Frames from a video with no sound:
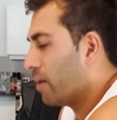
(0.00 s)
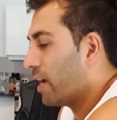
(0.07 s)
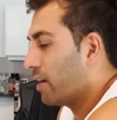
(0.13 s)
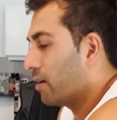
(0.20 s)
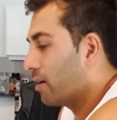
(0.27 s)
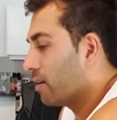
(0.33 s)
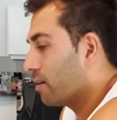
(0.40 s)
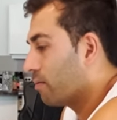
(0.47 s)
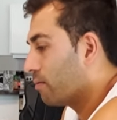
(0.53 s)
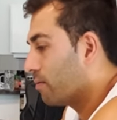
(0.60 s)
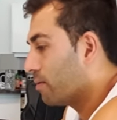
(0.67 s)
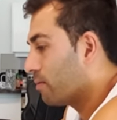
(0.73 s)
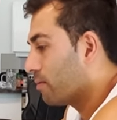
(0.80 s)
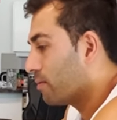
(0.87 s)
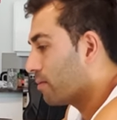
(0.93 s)
like, mate,
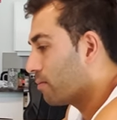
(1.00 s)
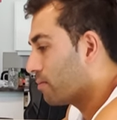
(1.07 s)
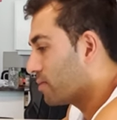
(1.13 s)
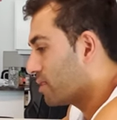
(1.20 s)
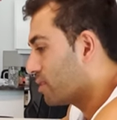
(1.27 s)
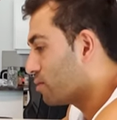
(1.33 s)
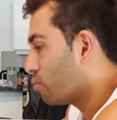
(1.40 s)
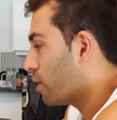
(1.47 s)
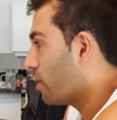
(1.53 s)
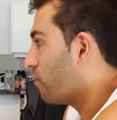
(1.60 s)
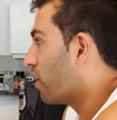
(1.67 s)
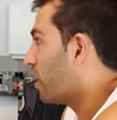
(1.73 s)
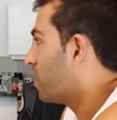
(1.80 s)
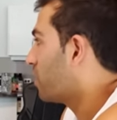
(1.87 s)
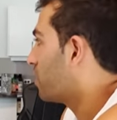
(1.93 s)
since when have
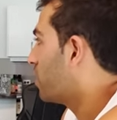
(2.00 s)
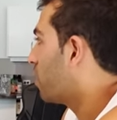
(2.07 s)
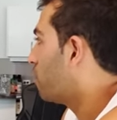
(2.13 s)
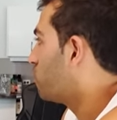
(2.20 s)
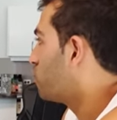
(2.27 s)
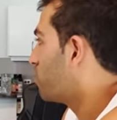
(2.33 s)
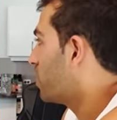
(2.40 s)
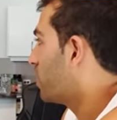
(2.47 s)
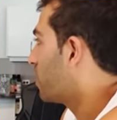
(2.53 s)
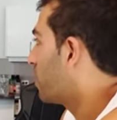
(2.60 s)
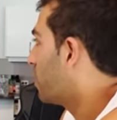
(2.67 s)
I had a Gumtree